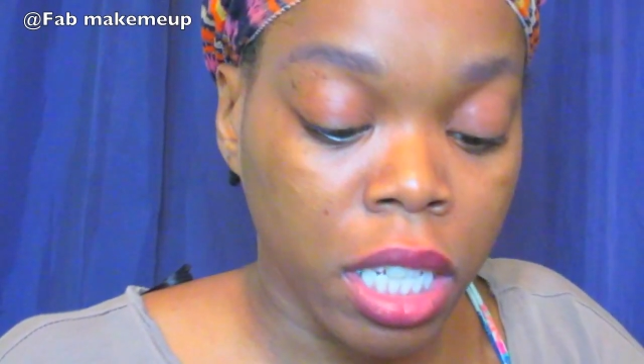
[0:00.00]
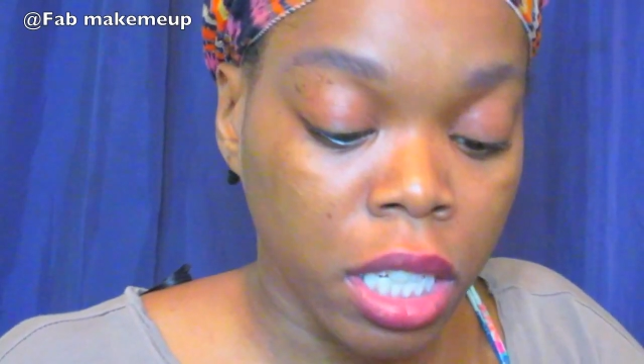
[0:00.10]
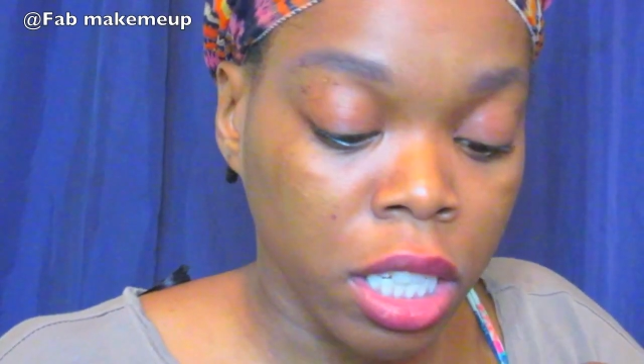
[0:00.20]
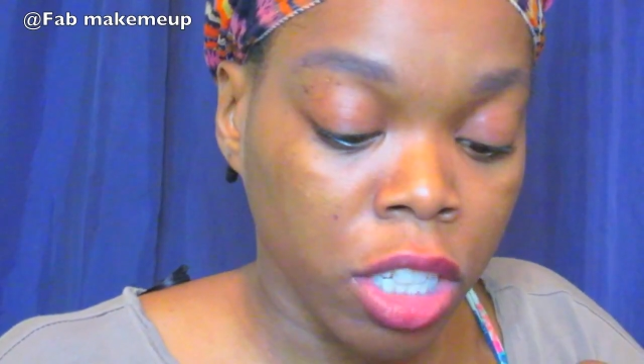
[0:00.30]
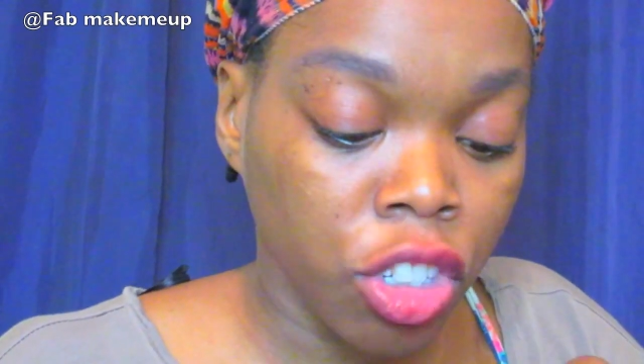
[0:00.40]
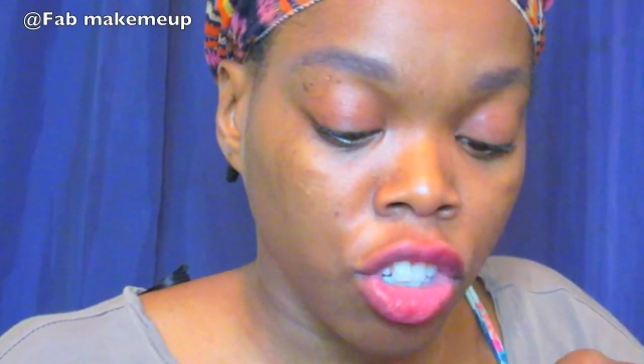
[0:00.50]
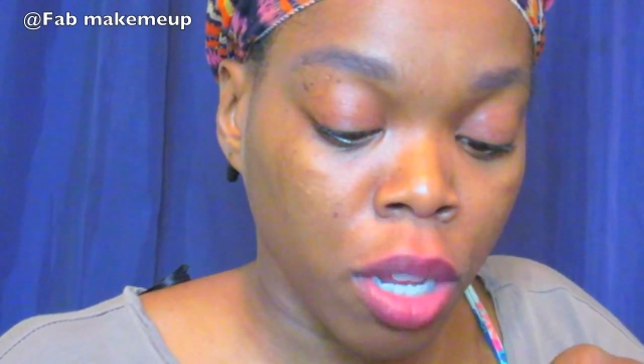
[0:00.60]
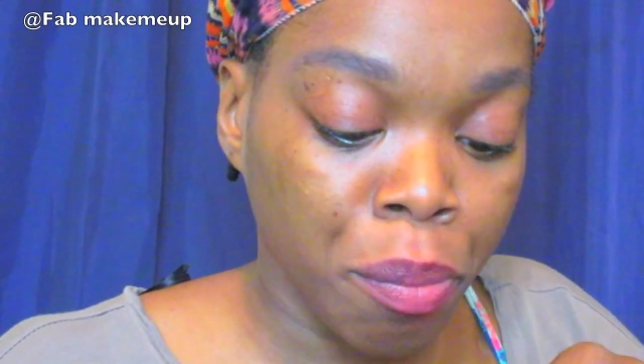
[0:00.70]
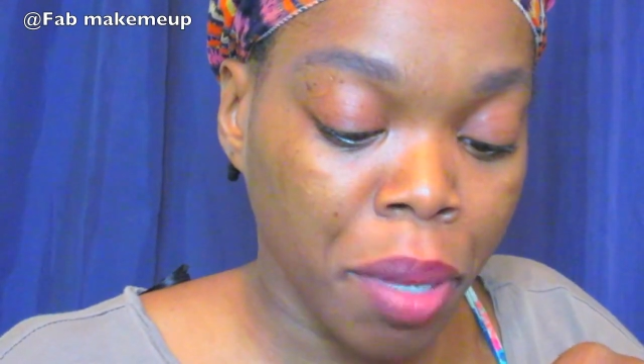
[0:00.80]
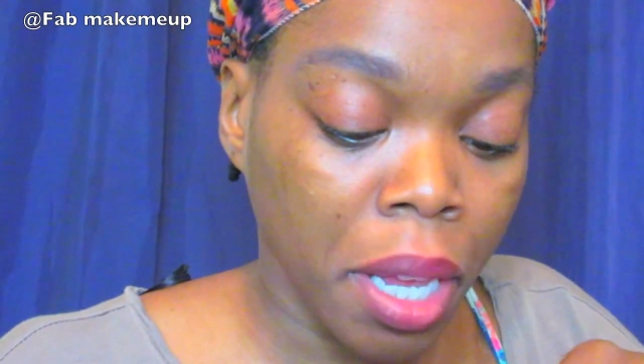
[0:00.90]
in
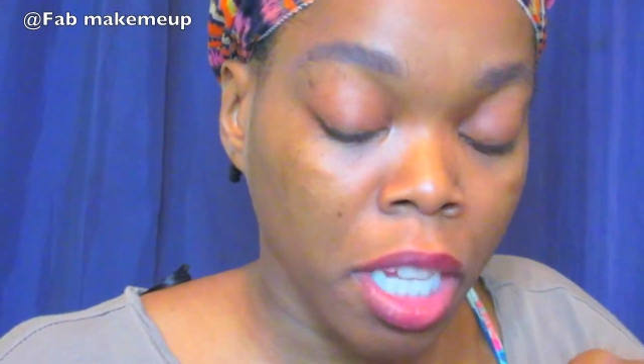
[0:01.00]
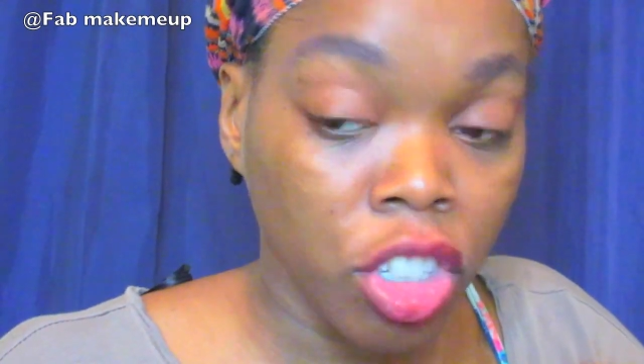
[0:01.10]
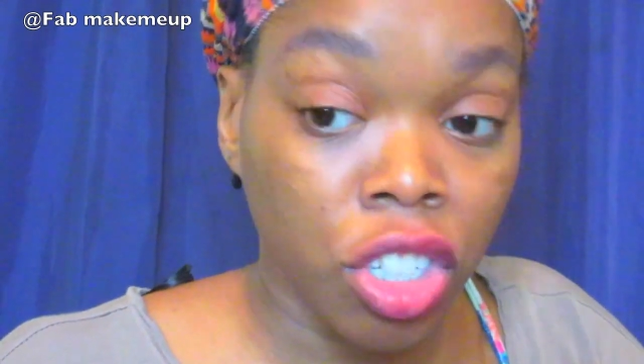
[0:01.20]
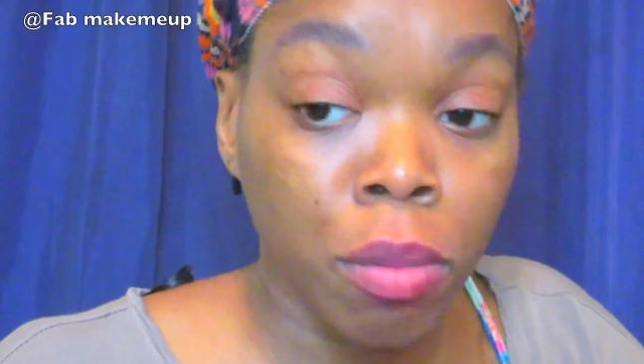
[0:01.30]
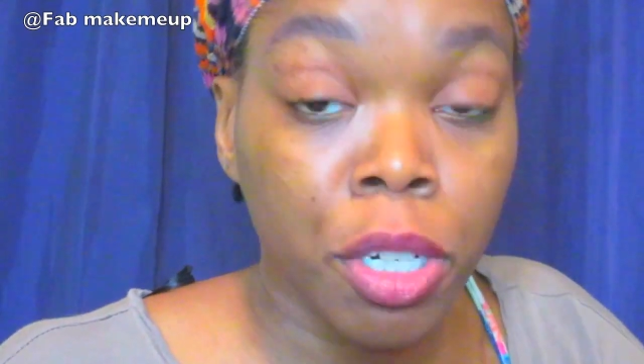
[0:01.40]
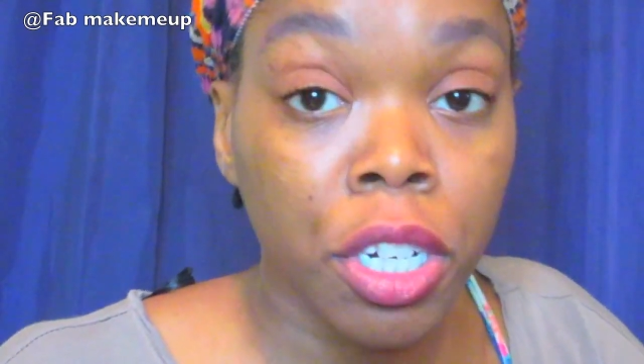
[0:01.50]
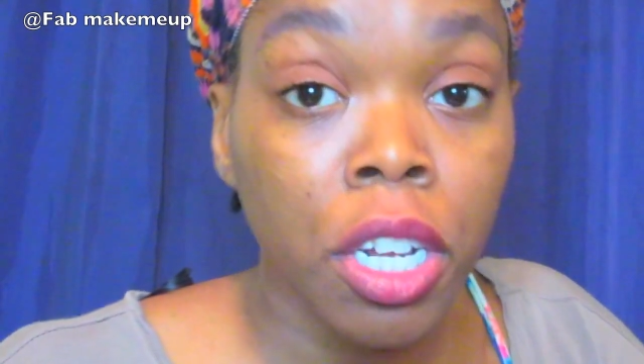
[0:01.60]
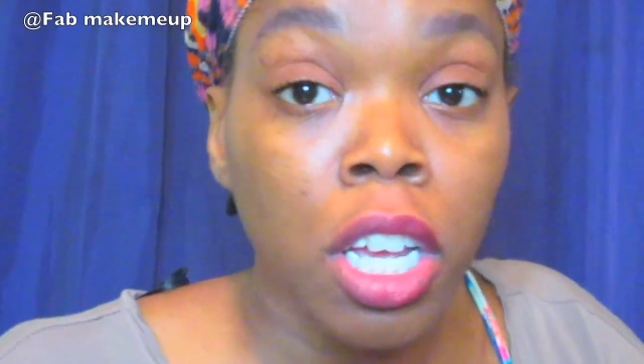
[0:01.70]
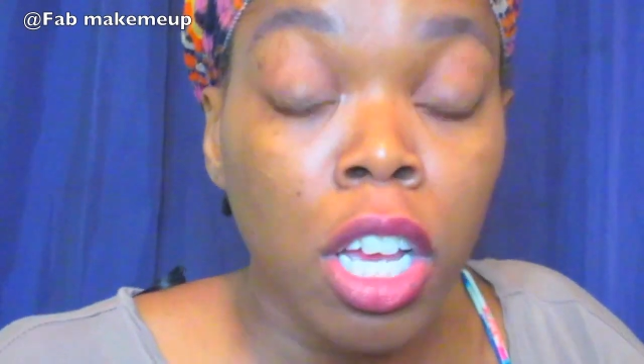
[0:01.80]
Champagne Shimmer.